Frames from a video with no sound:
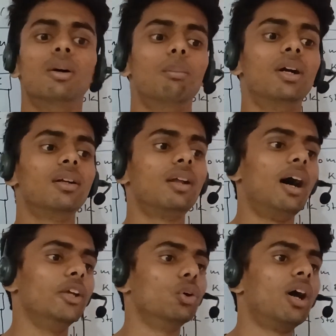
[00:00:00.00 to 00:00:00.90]
but
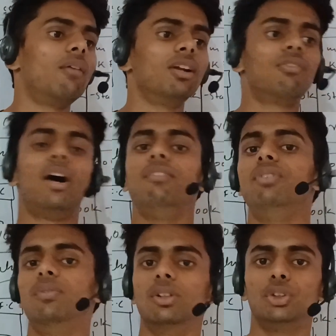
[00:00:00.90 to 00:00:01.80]
you are having a five
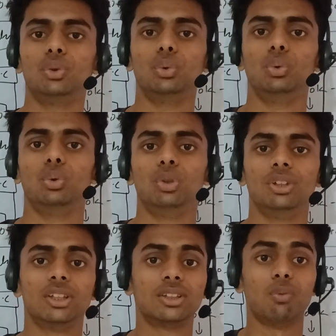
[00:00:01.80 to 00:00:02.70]
peoples to
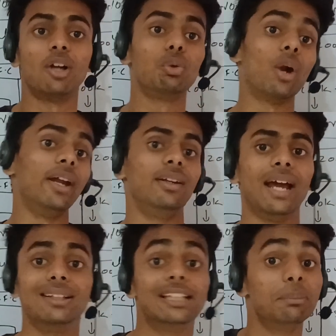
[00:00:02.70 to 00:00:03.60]
just want to write
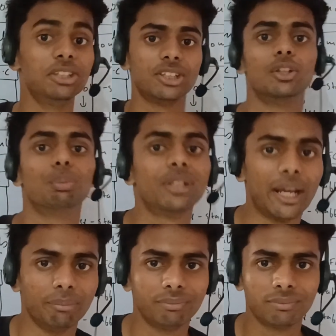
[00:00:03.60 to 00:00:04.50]
at same instant of time.